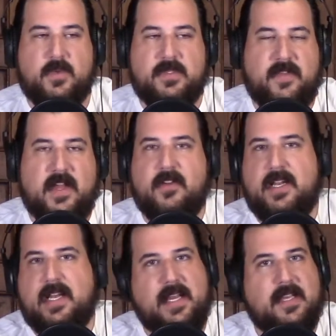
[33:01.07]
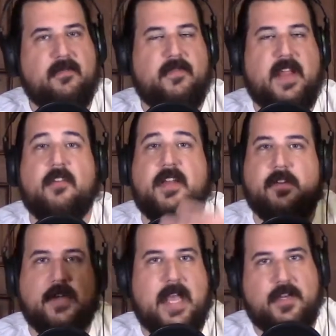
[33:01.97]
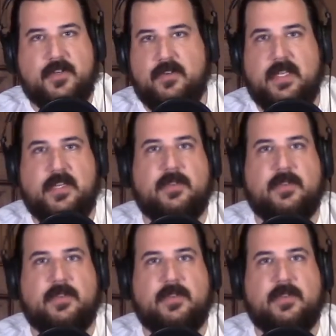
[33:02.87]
It was very international.